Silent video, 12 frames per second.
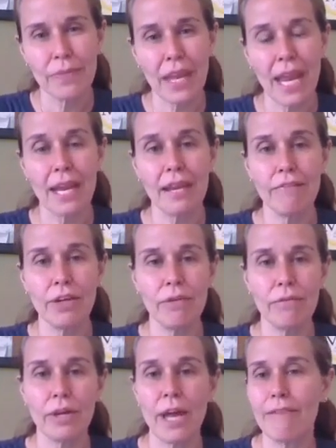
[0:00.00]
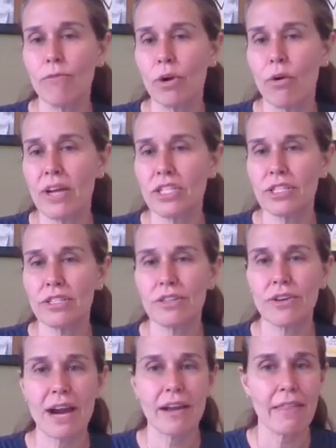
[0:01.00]
And if you have more questions
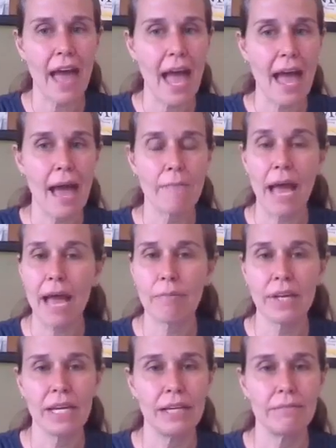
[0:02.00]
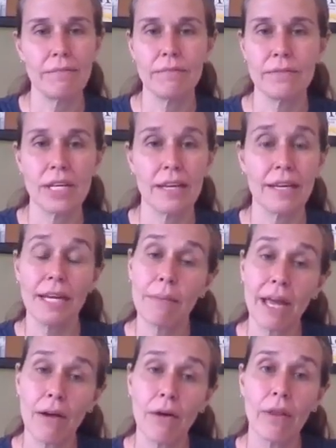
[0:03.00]
surrounding that, I'm happy to get an
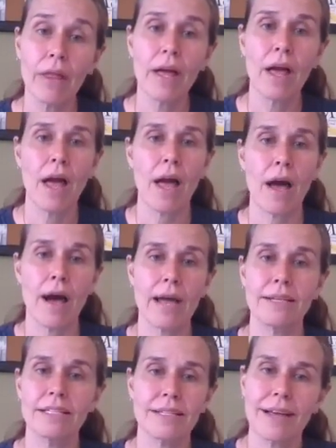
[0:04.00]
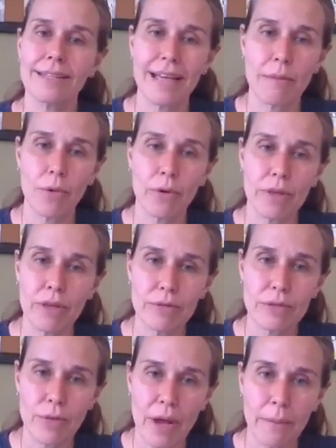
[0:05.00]
email and discuss that more with you
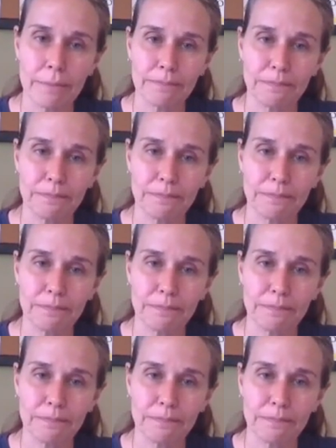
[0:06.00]
as well.